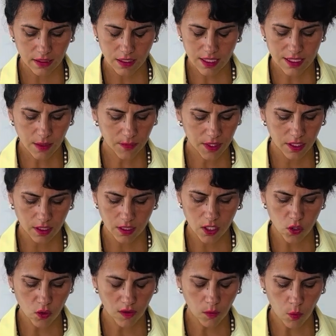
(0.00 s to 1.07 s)
It's something here that
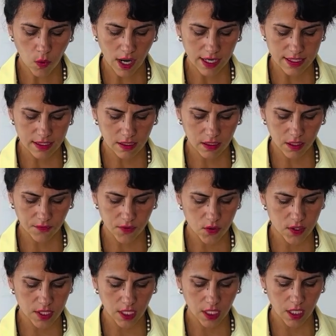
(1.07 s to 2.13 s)
you are wise enough. You're
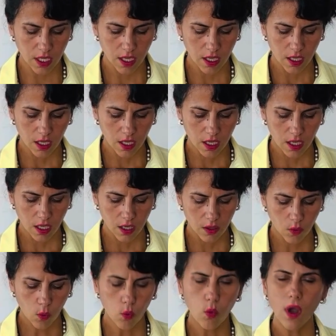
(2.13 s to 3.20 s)
saying,
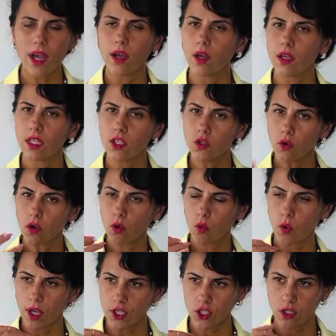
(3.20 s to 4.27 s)
what you're
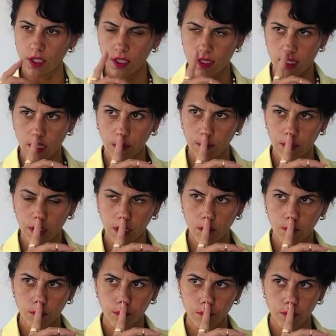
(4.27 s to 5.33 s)
questioning something.
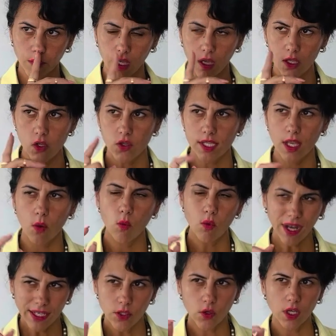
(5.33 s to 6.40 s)
You say, why
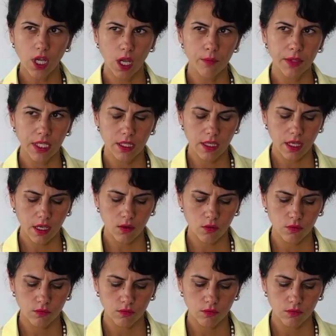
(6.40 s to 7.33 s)
are you coming now?